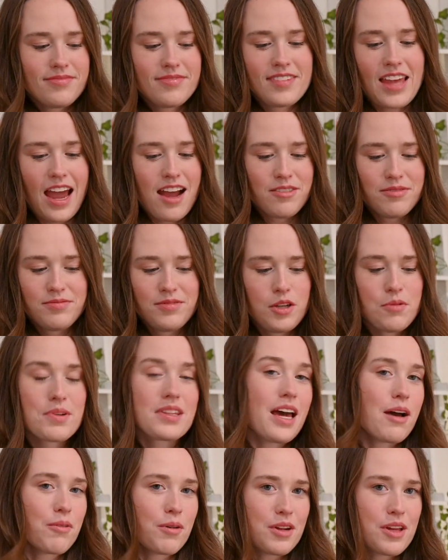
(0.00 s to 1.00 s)
yeah, do with
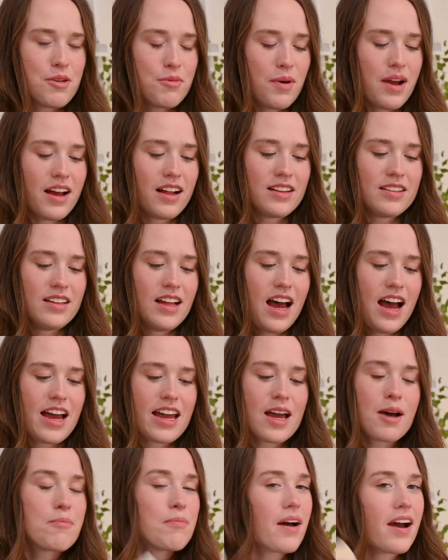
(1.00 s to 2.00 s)
that what you will. I
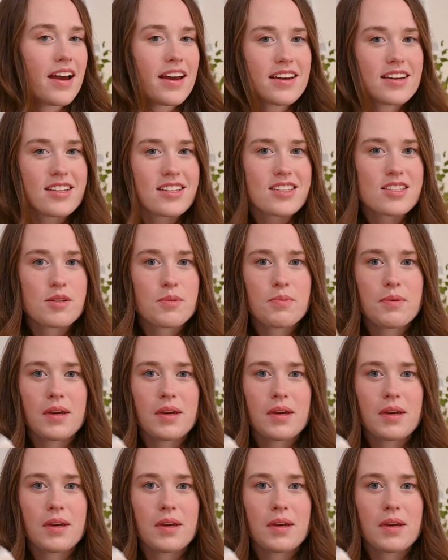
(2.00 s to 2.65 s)
am biased